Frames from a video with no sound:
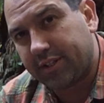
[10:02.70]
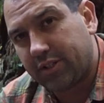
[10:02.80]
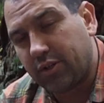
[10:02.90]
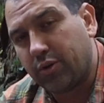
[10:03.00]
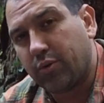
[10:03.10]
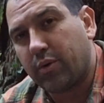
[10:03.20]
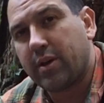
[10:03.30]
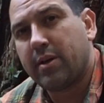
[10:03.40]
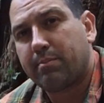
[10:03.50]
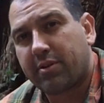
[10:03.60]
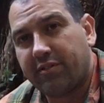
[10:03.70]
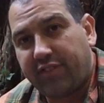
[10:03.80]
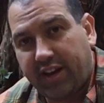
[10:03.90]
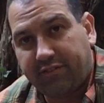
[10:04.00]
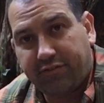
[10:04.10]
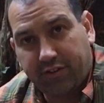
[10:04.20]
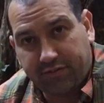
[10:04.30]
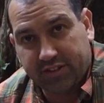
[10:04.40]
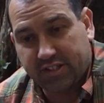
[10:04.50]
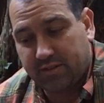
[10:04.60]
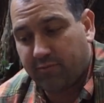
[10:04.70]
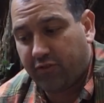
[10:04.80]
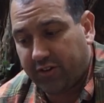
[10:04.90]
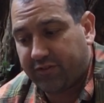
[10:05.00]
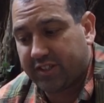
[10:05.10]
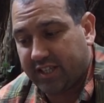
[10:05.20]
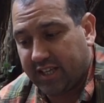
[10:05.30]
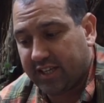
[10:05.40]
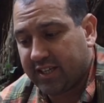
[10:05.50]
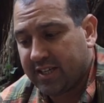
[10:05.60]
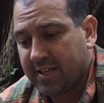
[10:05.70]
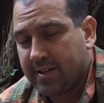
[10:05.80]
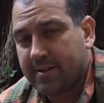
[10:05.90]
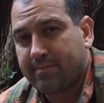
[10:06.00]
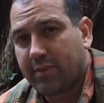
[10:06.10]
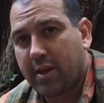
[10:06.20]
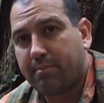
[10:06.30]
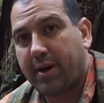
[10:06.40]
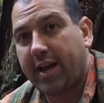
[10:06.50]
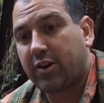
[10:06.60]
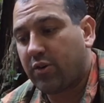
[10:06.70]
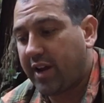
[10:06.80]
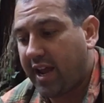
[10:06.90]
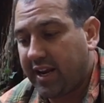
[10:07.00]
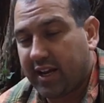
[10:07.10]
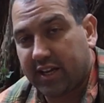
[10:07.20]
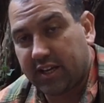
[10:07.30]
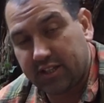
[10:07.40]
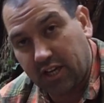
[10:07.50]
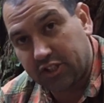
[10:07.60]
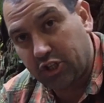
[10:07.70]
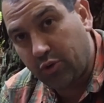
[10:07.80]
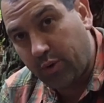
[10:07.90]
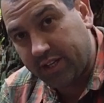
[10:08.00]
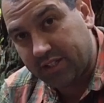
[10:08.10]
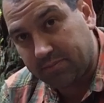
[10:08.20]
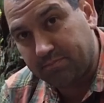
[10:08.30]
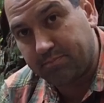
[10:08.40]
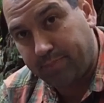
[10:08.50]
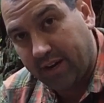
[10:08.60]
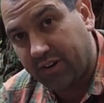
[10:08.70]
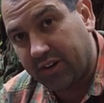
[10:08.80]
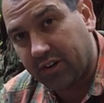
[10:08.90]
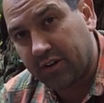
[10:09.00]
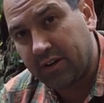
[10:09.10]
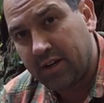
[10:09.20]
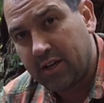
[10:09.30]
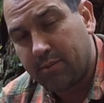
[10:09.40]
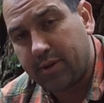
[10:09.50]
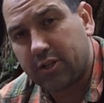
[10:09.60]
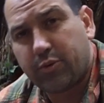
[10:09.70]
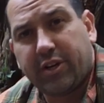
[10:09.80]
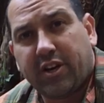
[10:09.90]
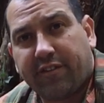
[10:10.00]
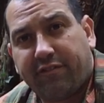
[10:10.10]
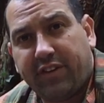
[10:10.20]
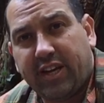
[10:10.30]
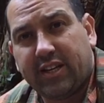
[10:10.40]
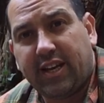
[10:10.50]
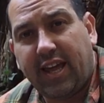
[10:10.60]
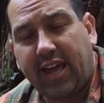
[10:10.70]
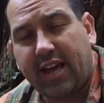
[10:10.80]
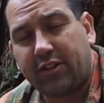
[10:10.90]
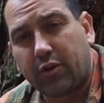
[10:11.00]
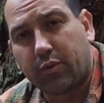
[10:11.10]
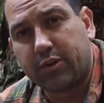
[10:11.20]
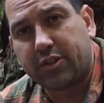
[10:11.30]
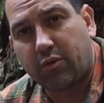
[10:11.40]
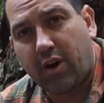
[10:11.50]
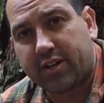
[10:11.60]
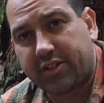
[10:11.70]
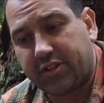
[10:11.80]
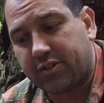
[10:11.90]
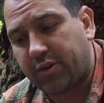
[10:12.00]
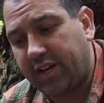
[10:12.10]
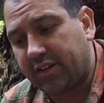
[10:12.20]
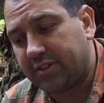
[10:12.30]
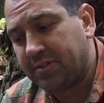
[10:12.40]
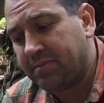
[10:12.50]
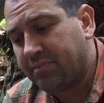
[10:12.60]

to prevent foot fatigue by creating a 2-inch barrier between your feet and the roots and rocks on the trail.